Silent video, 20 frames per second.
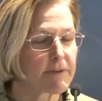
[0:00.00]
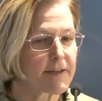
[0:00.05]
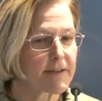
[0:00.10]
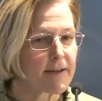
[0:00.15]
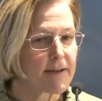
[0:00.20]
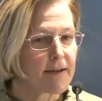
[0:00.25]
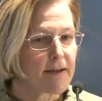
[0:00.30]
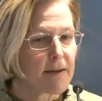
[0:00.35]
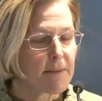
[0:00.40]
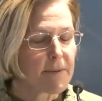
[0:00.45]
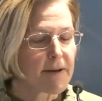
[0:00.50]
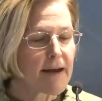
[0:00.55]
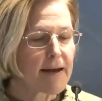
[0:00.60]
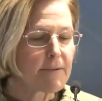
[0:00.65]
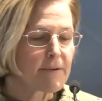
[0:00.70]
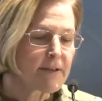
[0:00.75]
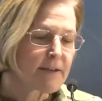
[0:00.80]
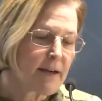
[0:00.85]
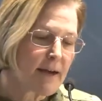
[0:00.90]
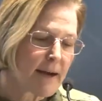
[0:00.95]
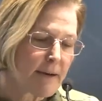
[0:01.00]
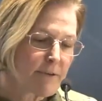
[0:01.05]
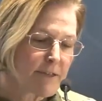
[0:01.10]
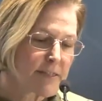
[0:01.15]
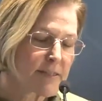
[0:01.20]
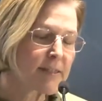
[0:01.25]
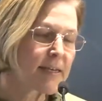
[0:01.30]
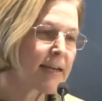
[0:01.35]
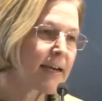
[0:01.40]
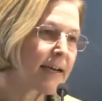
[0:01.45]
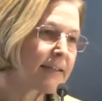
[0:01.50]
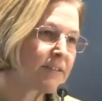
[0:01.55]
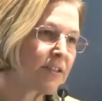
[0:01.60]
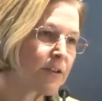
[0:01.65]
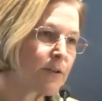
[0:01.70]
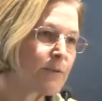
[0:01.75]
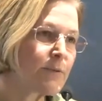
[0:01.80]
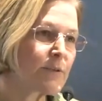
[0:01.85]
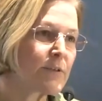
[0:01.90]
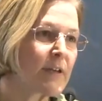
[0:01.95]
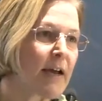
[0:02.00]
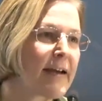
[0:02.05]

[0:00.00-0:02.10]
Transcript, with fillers: But, but I, would, I would say I don't,